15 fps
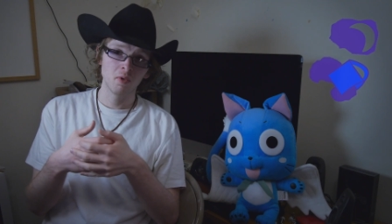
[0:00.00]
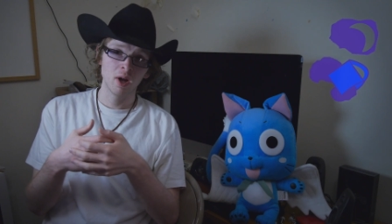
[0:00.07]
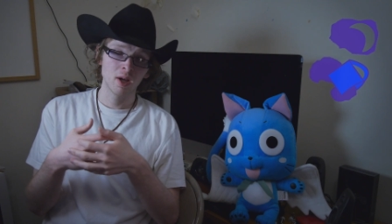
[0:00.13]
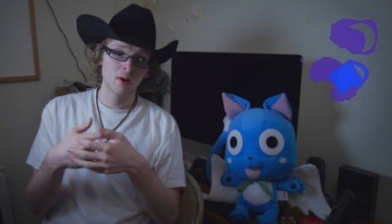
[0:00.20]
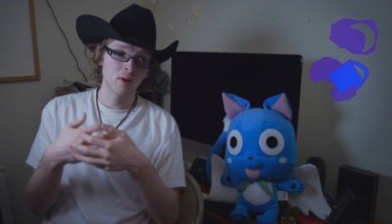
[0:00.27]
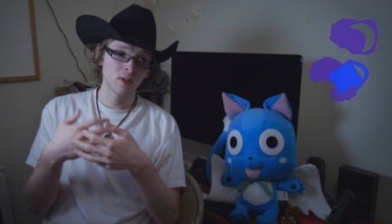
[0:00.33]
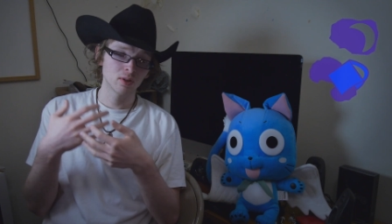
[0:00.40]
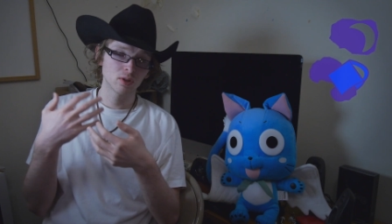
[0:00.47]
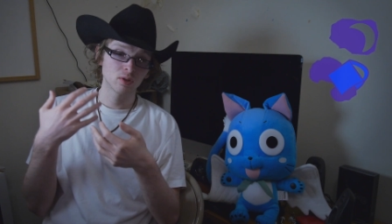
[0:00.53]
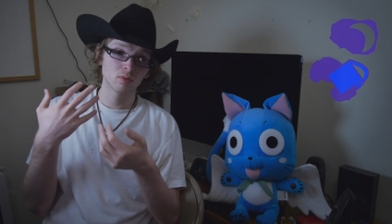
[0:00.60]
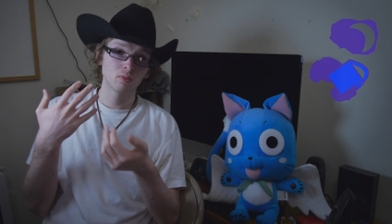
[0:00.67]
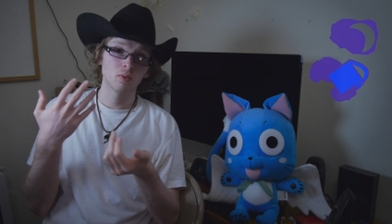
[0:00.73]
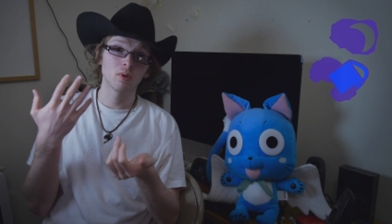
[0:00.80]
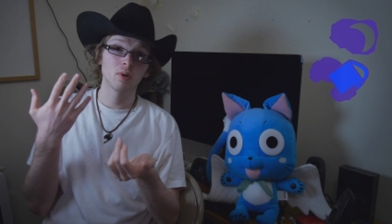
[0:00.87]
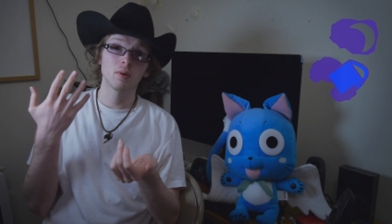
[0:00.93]
Like,
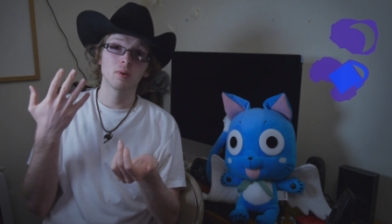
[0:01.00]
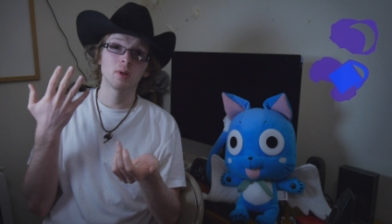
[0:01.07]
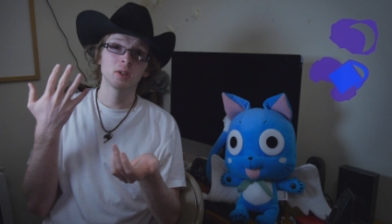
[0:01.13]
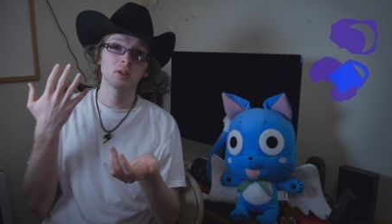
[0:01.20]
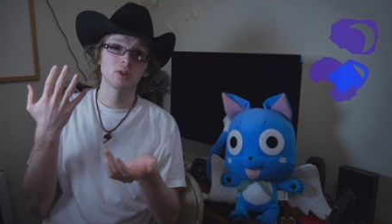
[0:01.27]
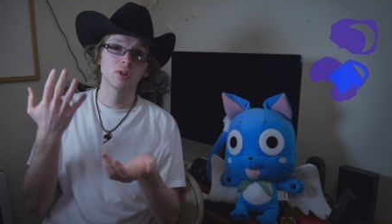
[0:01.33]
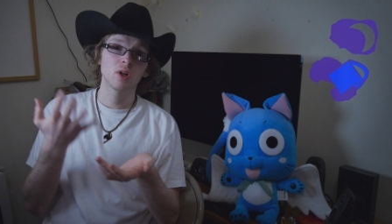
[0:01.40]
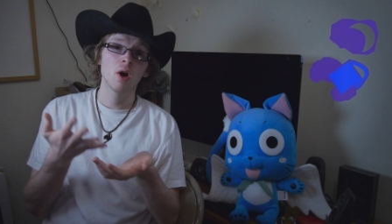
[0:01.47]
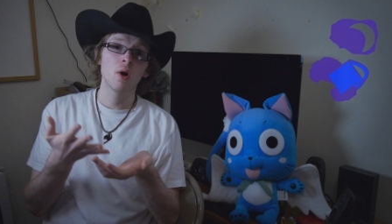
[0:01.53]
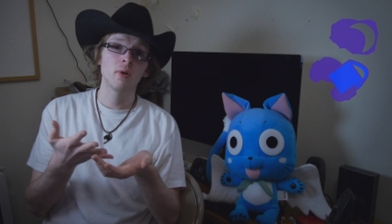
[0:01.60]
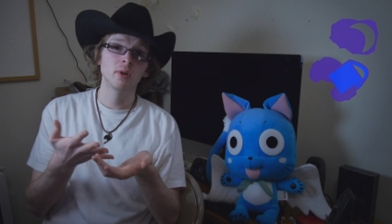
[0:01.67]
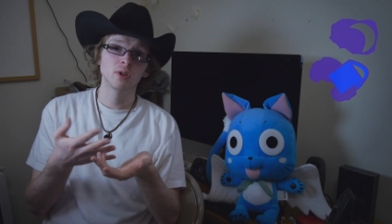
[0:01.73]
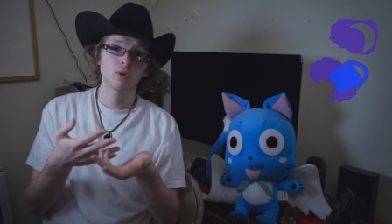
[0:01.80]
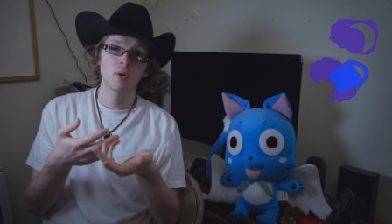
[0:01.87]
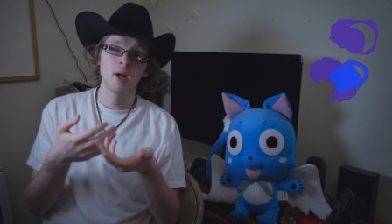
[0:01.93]
this
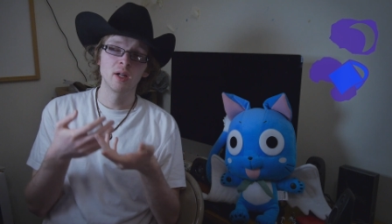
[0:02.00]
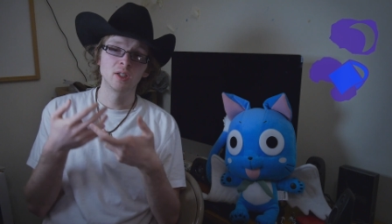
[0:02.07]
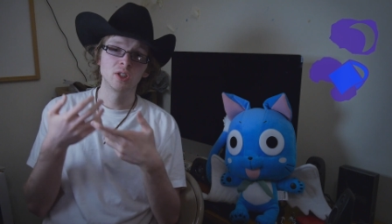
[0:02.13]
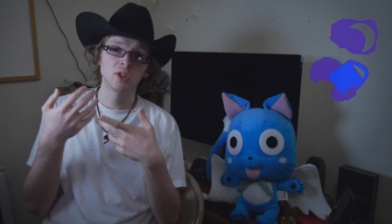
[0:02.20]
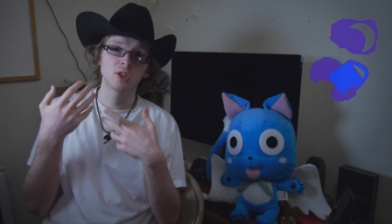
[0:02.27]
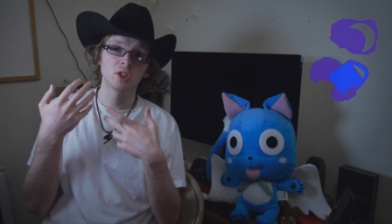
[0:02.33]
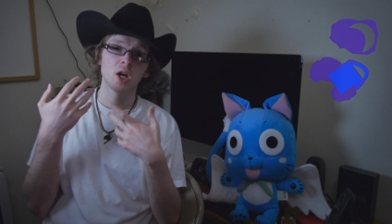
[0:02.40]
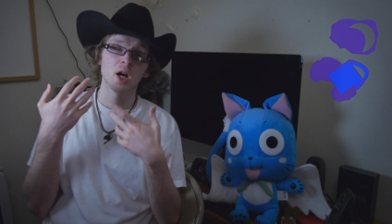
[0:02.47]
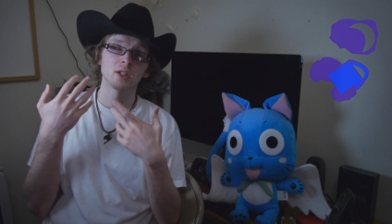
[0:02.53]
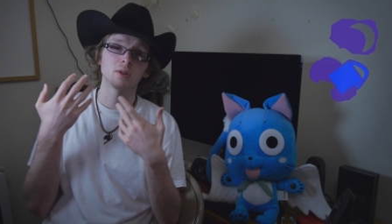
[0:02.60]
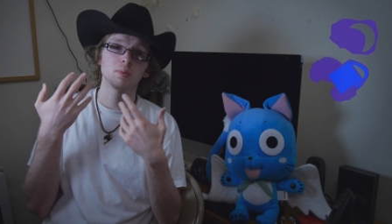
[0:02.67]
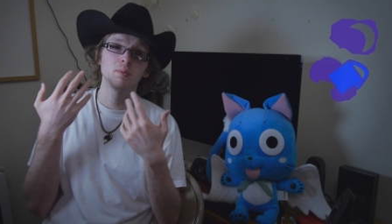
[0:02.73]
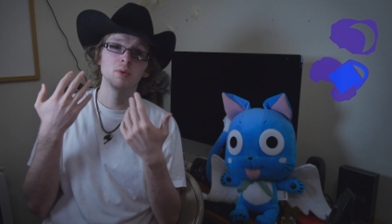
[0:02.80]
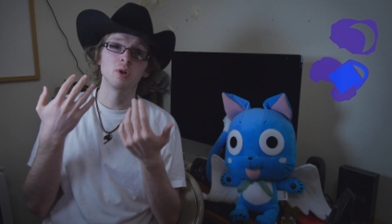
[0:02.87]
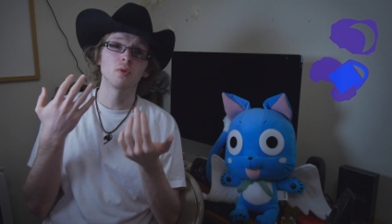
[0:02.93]
show has created
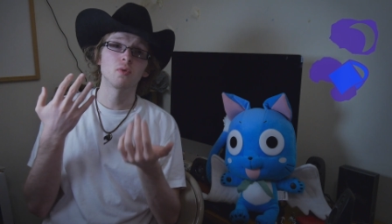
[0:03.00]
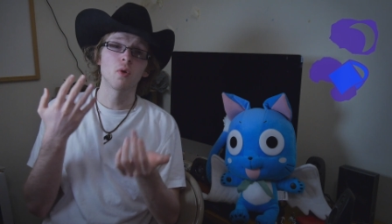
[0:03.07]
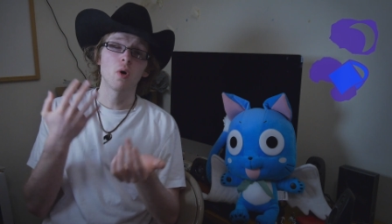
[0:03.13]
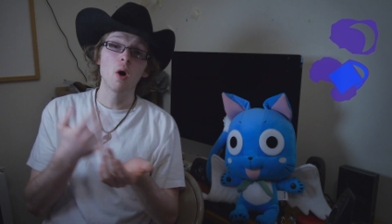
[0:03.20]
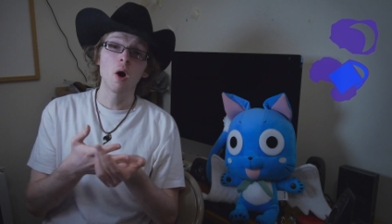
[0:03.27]
such beautiful